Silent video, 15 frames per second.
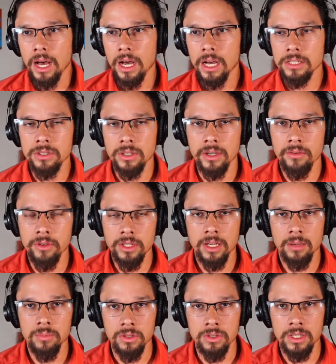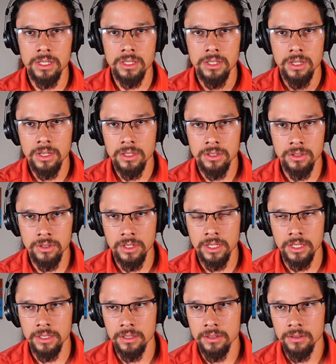So every time you eat, you
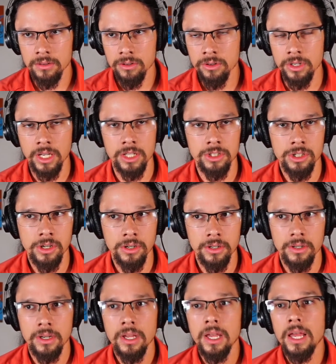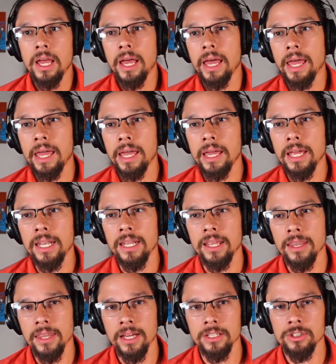can create sugar. And
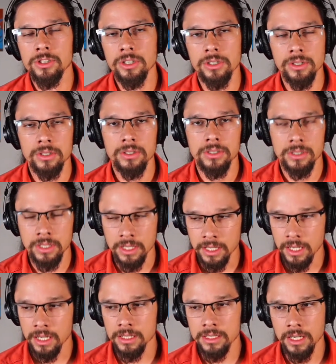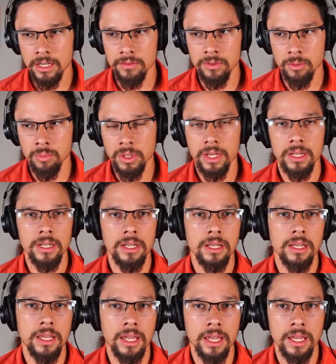that sugar is going to get inside of your blood.
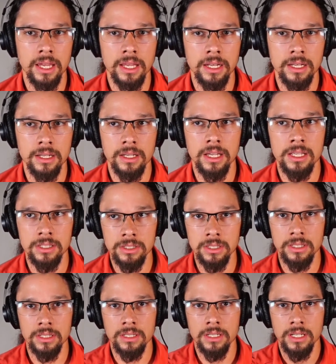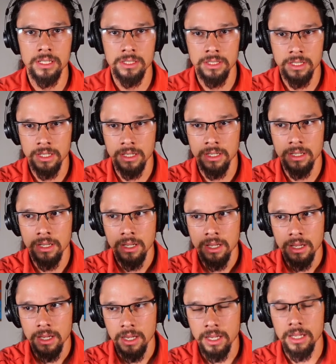And insulin is
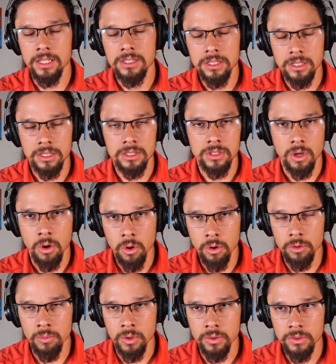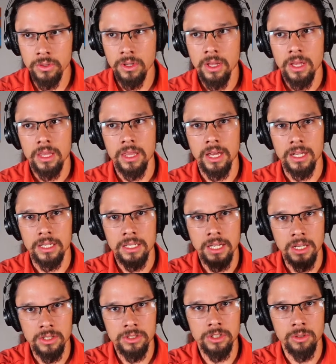a hormone that
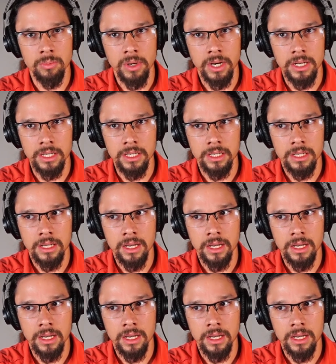tells your body,